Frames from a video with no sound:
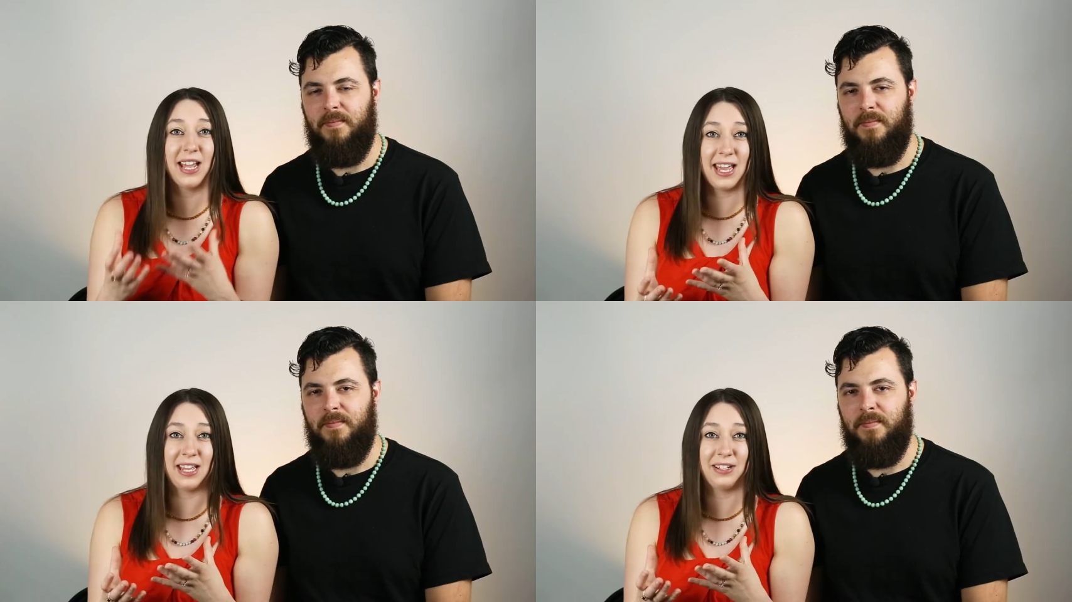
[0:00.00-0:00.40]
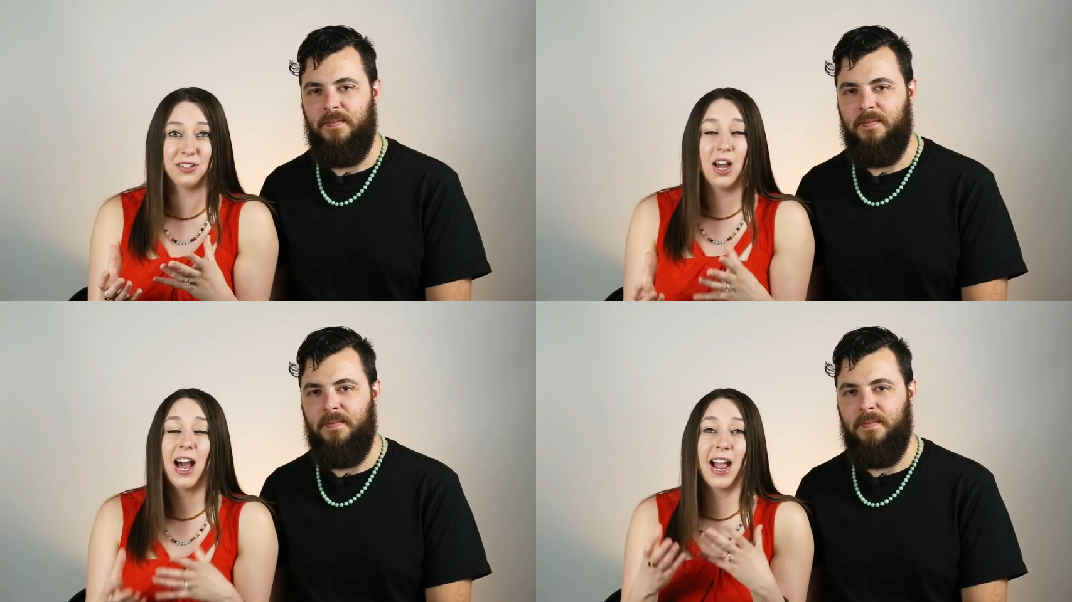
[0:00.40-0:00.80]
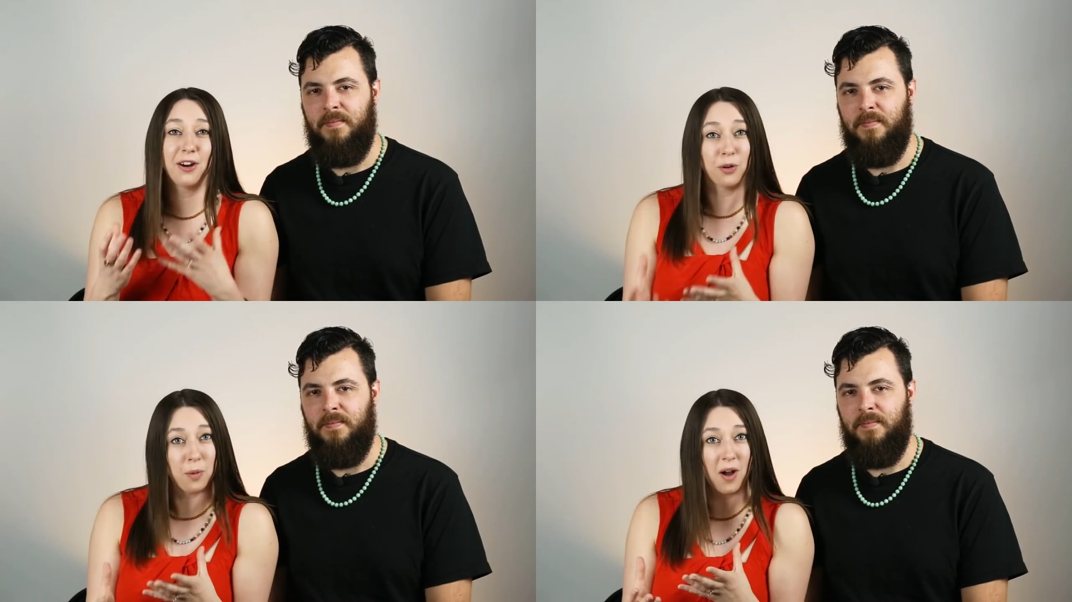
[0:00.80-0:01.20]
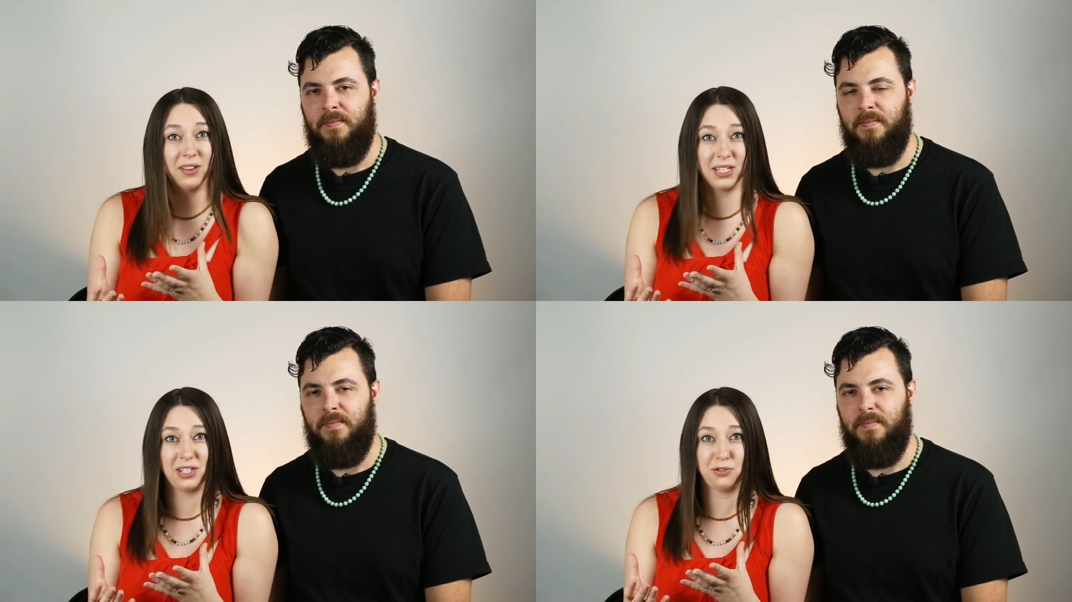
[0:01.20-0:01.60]
Speaker 1: end, higher
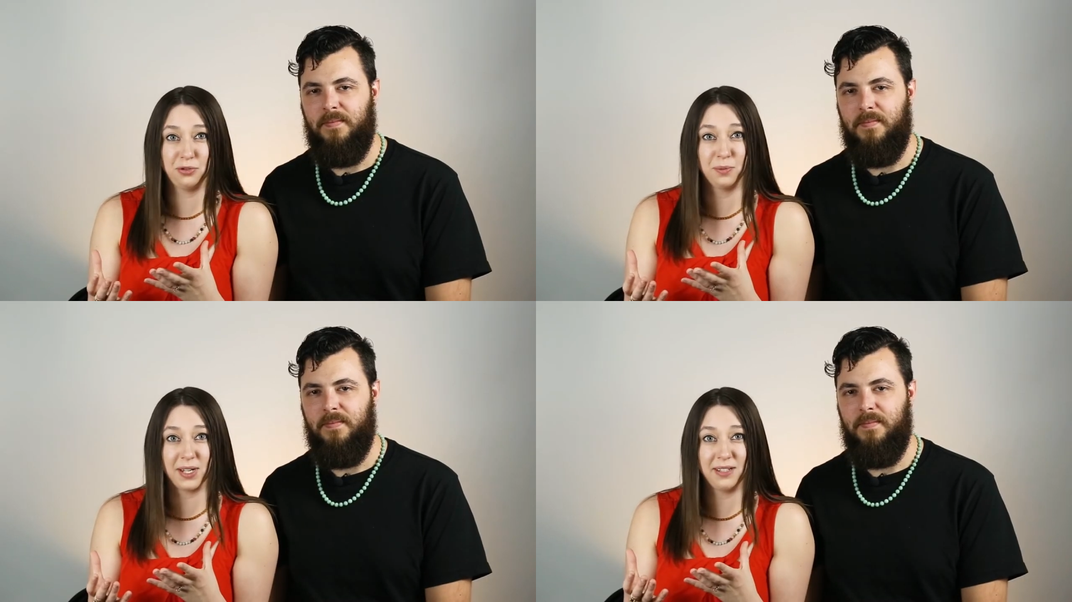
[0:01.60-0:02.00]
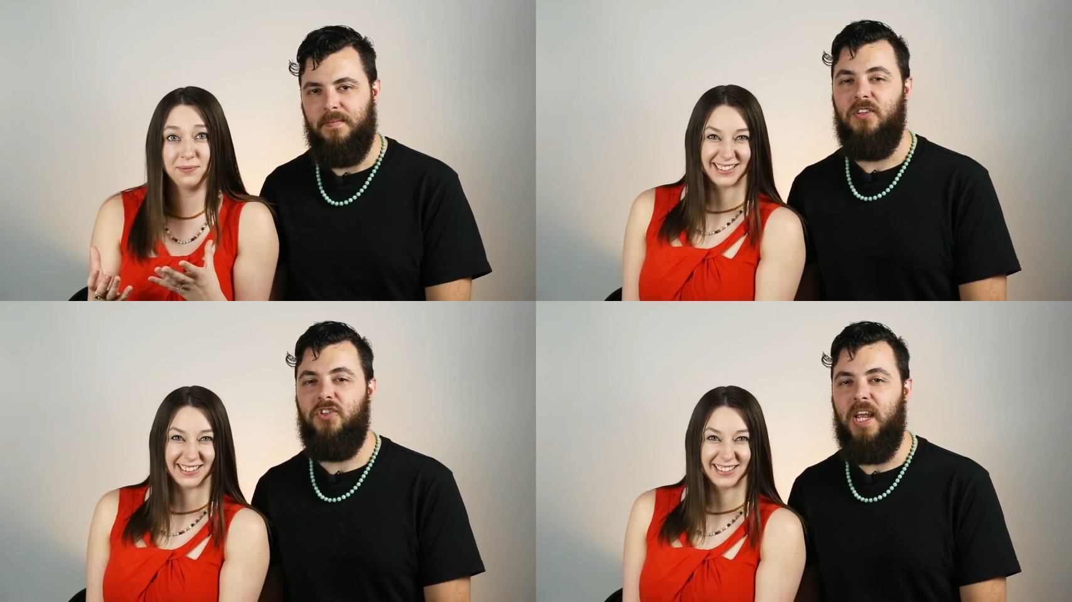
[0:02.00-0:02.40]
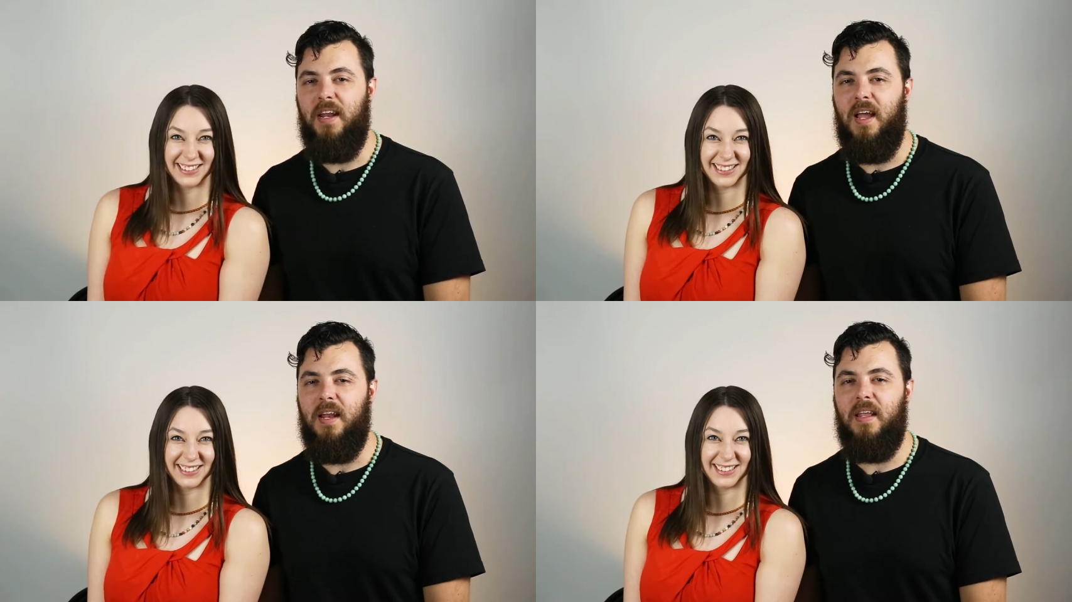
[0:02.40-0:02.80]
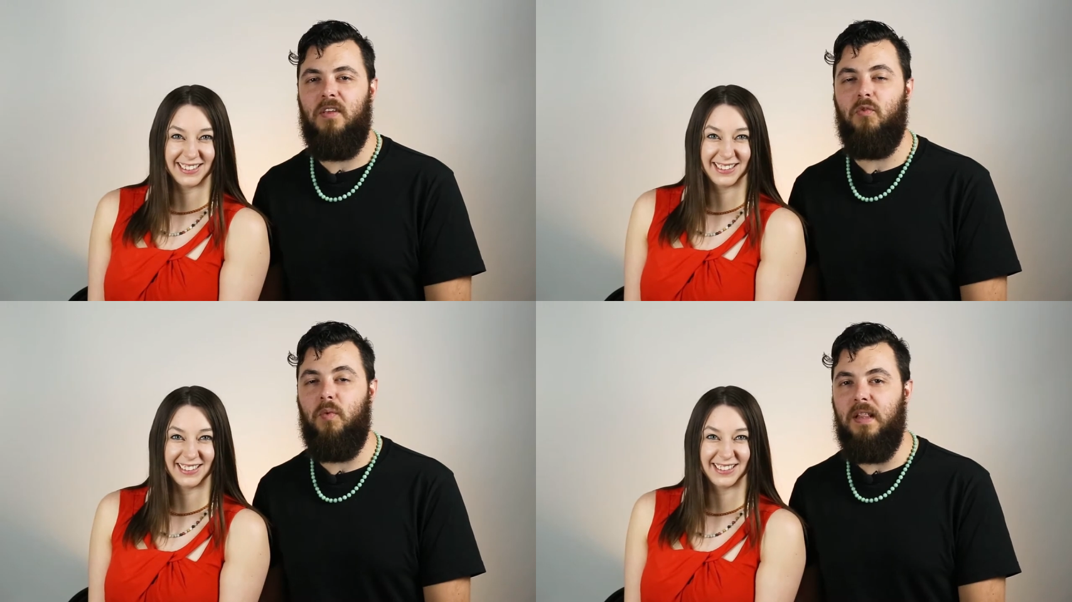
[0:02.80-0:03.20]
quality jewelry.
Speaker 2: Jadeite
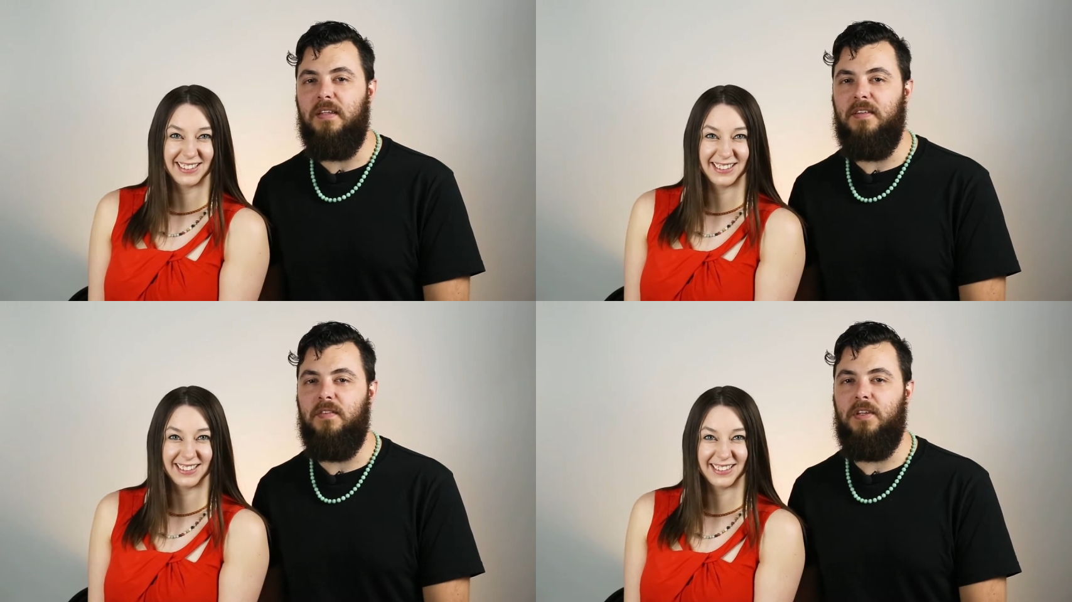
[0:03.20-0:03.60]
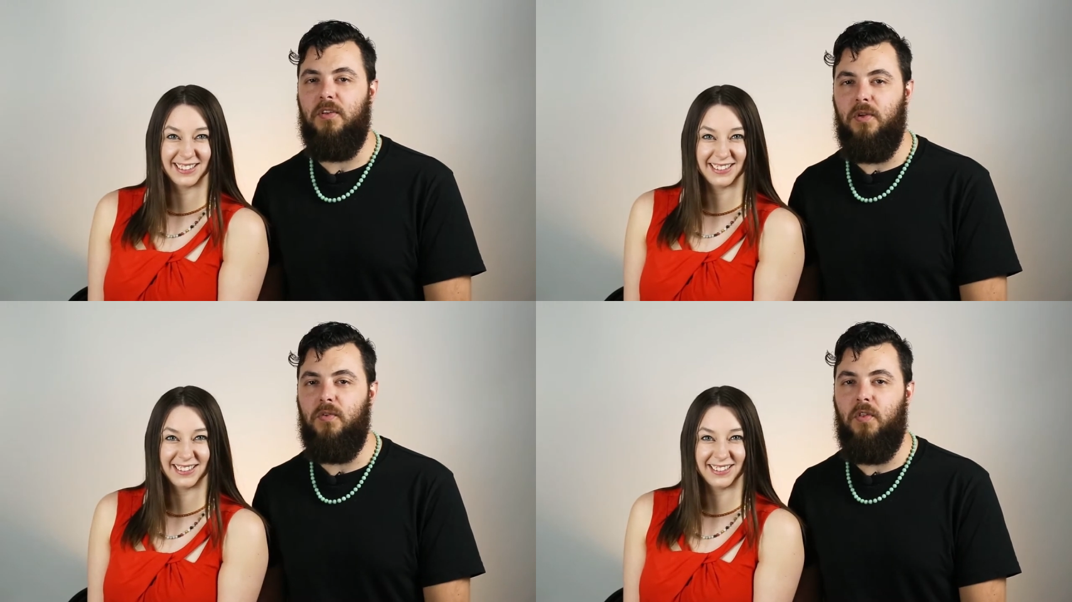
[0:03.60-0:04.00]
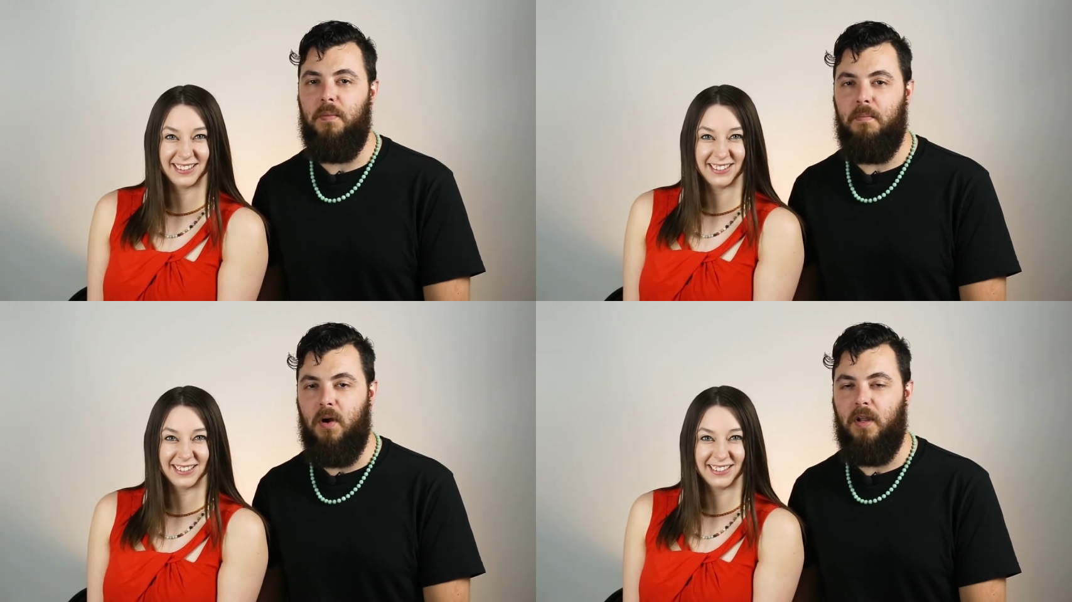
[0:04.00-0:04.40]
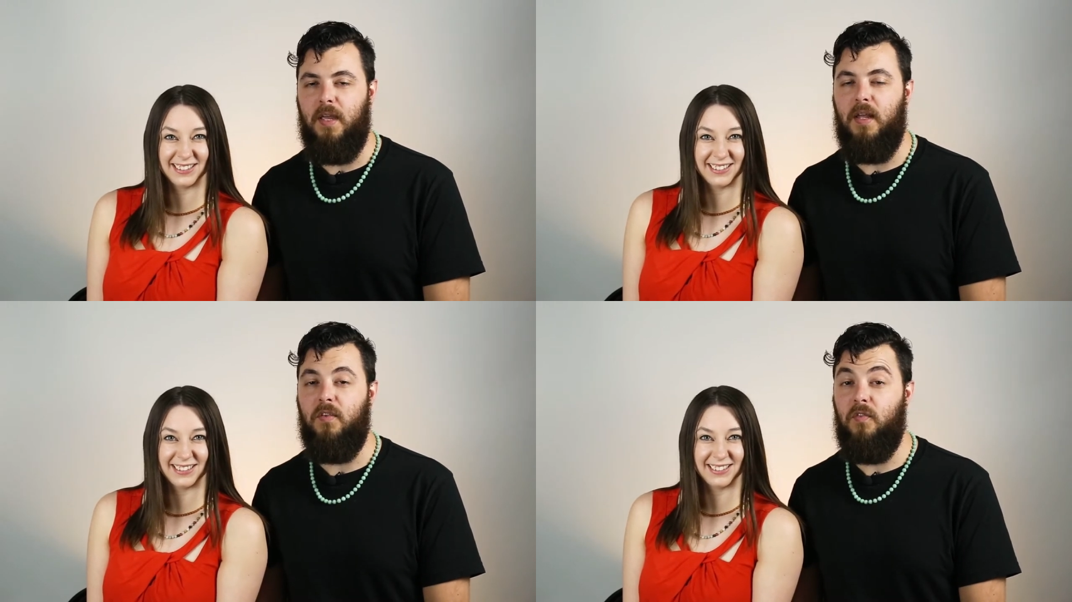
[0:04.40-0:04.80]
is relatively new to the market as